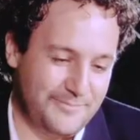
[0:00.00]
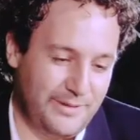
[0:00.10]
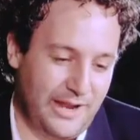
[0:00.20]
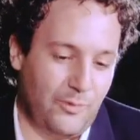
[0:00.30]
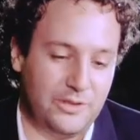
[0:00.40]

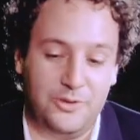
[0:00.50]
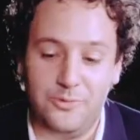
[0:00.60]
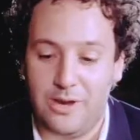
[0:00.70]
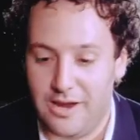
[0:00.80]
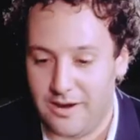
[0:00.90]
But I wanted to do
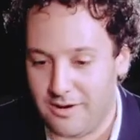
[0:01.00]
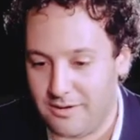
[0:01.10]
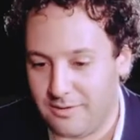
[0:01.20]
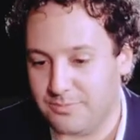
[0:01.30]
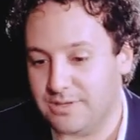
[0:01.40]

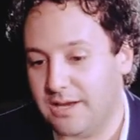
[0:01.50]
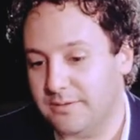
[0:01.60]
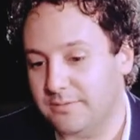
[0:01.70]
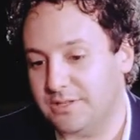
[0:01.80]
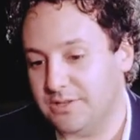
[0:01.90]
hair. I was at
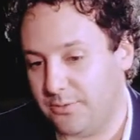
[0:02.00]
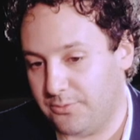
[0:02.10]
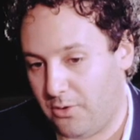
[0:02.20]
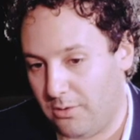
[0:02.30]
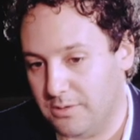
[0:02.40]
St. Charles
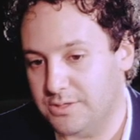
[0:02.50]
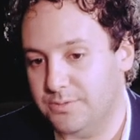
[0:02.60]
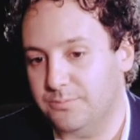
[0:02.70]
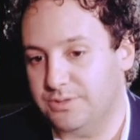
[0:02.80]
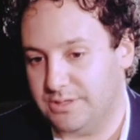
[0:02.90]

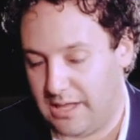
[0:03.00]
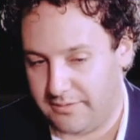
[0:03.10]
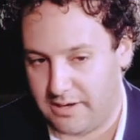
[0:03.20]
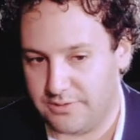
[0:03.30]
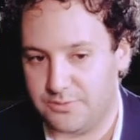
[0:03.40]
College, which is Catholic high